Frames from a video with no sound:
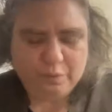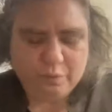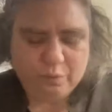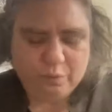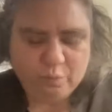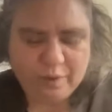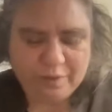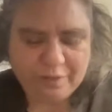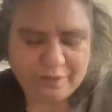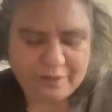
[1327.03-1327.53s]

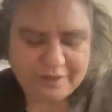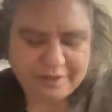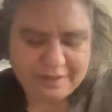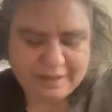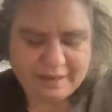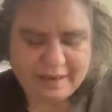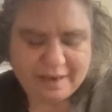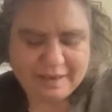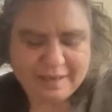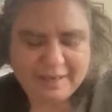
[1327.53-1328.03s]
one thing
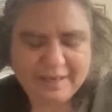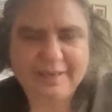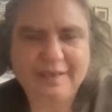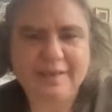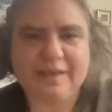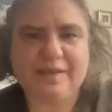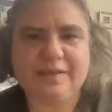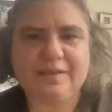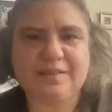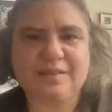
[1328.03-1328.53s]
that
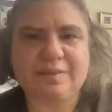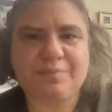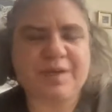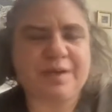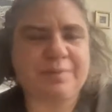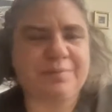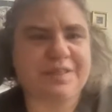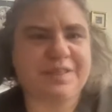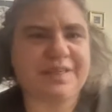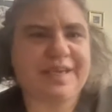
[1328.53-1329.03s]
I
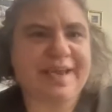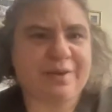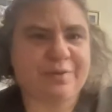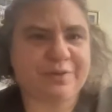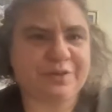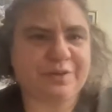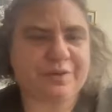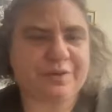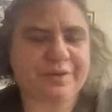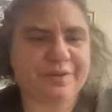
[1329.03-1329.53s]
sometimes
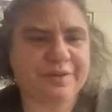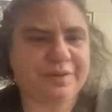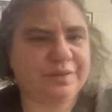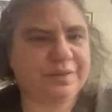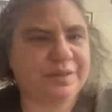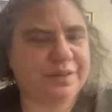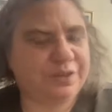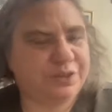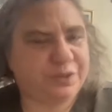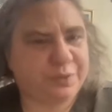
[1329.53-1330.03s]
encounter in
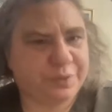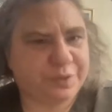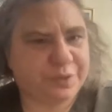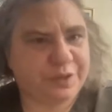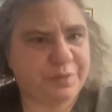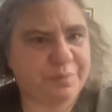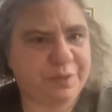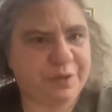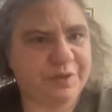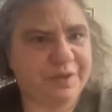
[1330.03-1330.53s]
the Jewish
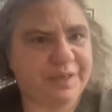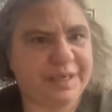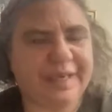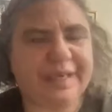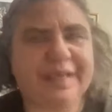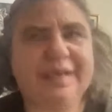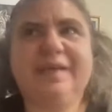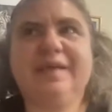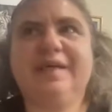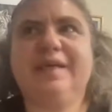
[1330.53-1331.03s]

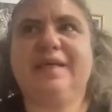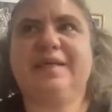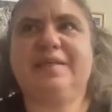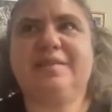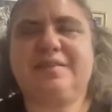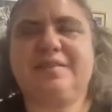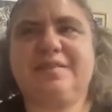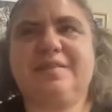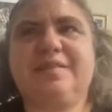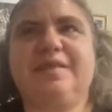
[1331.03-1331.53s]
community
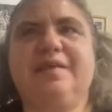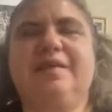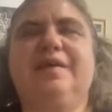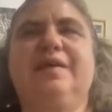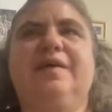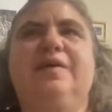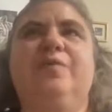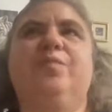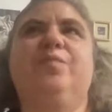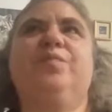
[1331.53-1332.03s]
is
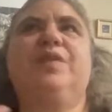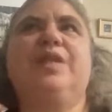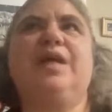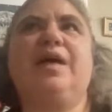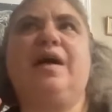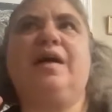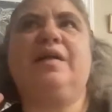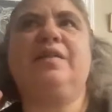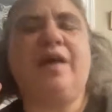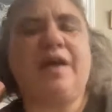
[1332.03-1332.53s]

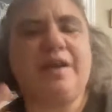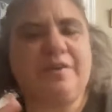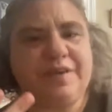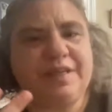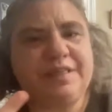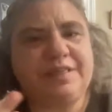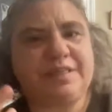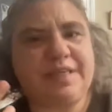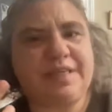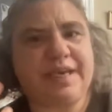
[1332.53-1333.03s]
a lot of
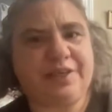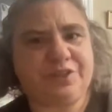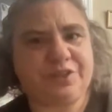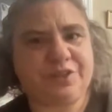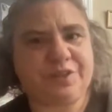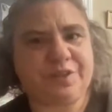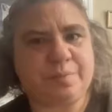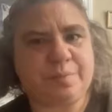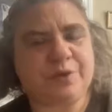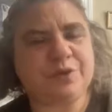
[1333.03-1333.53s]

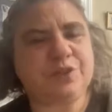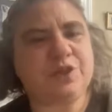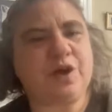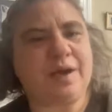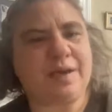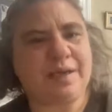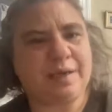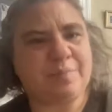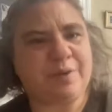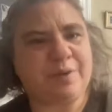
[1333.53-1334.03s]
hesitation about
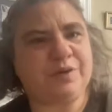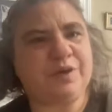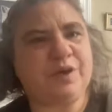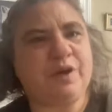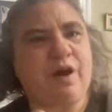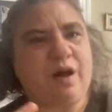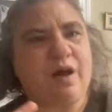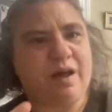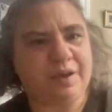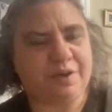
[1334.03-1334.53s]
talking about
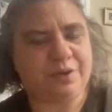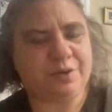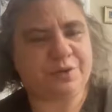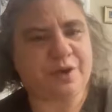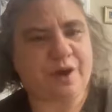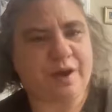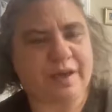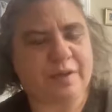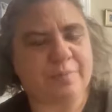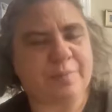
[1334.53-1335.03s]
God or
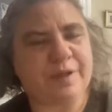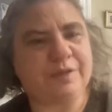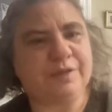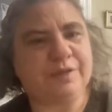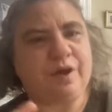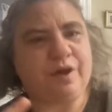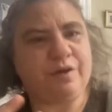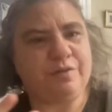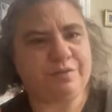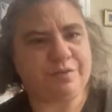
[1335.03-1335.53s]
talking about
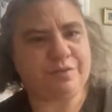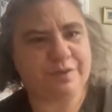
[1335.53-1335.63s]
love.